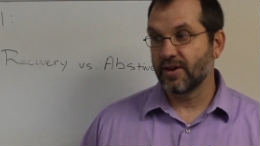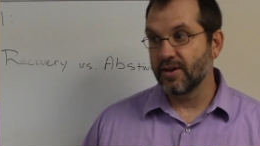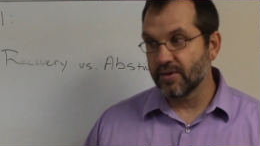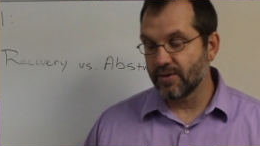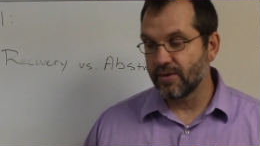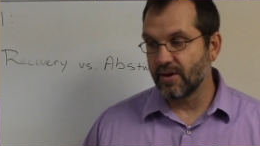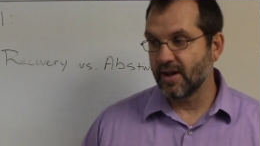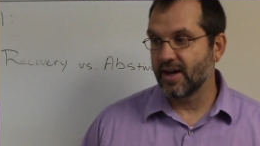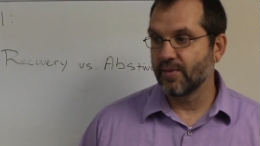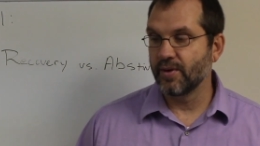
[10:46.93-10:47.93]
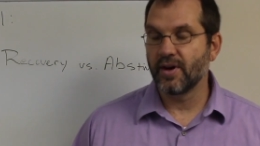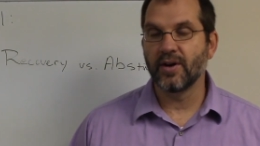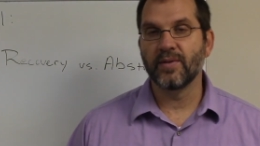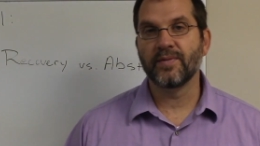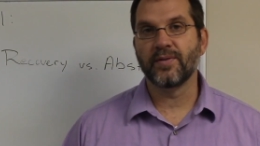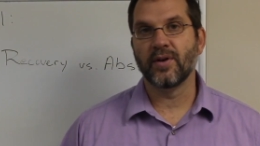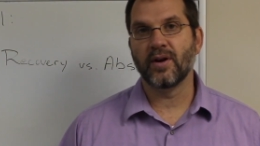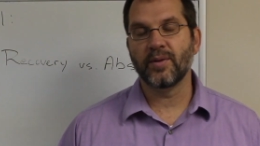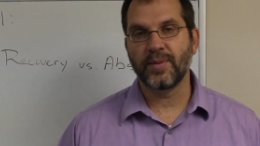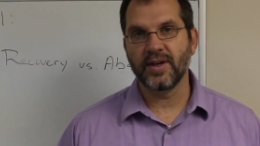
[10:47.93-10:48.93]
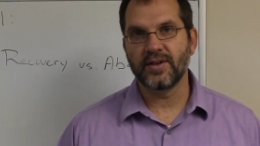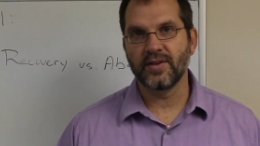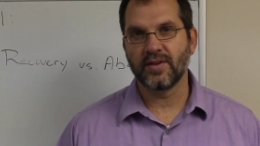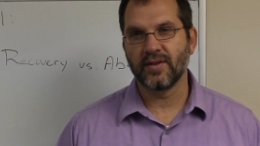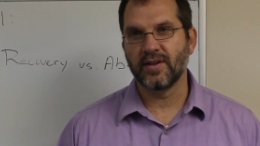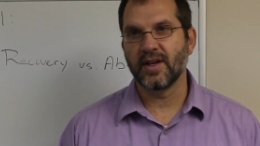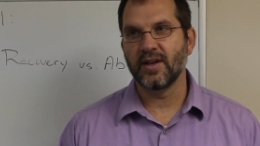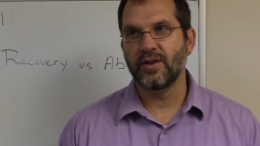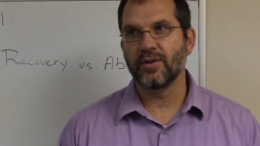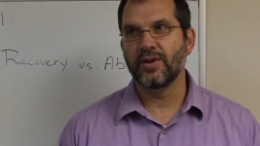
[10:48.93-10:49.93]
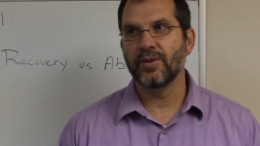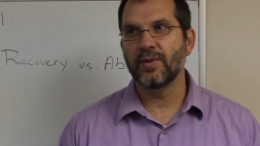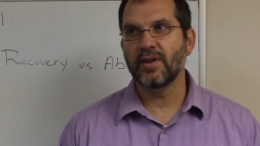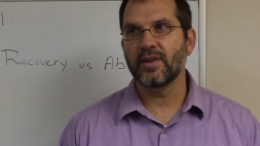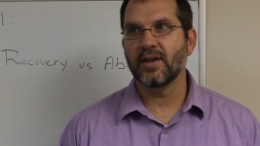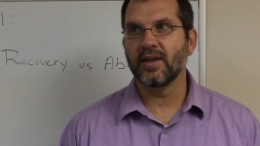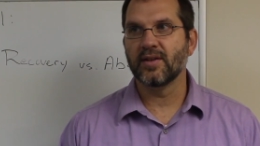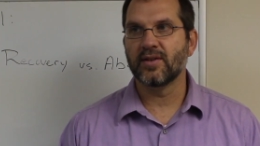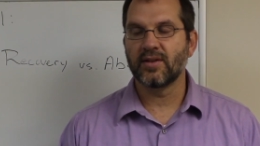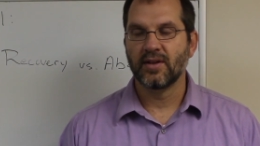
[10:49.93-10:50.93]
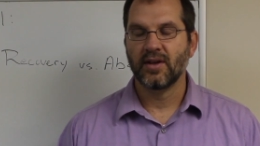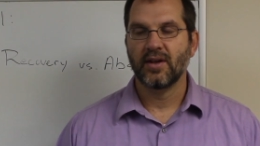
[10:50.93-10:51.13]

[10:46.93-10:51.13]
Kilgore and I would hope for our patients, is that you're doing things